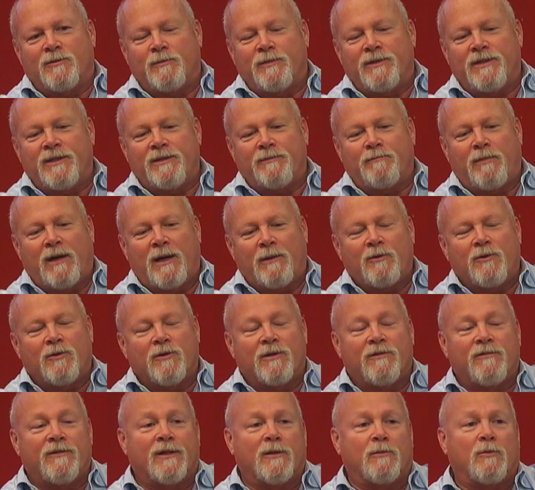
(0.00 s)
and there'll be
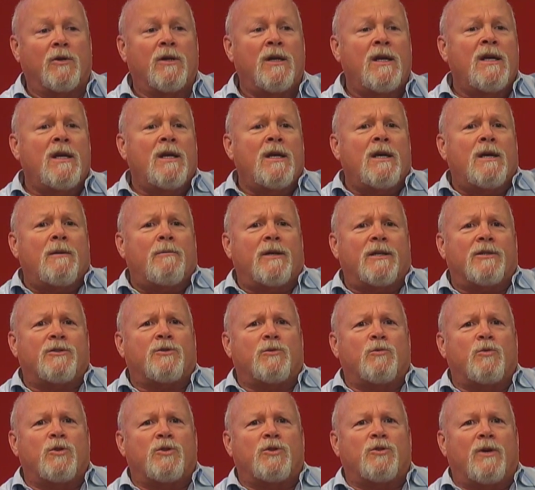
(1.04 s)
popcorn available. But
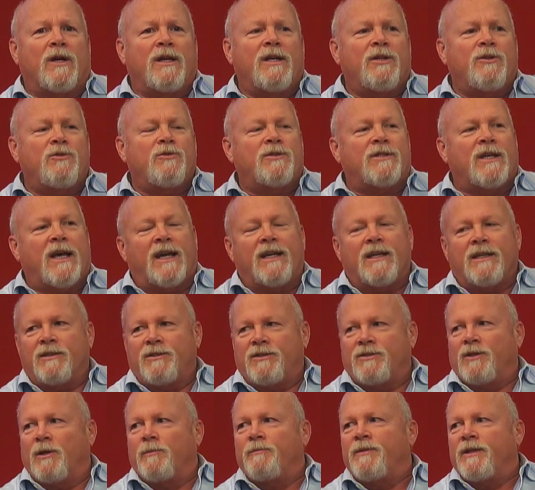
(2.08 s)
so we're trying to use that
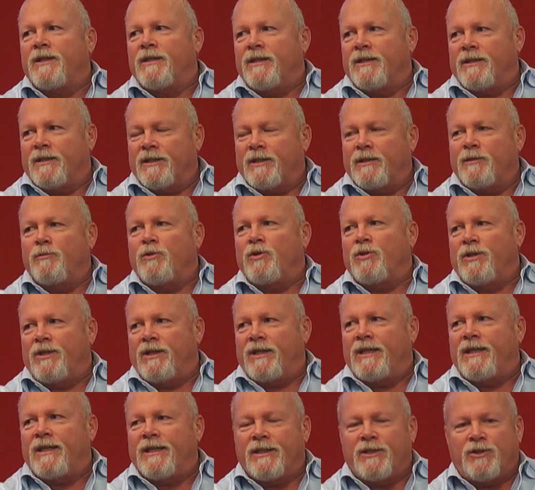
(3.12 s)
as something that the
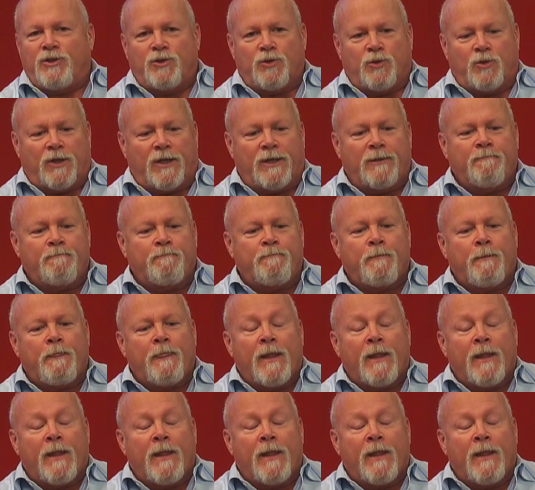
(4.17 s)
community can enjoy.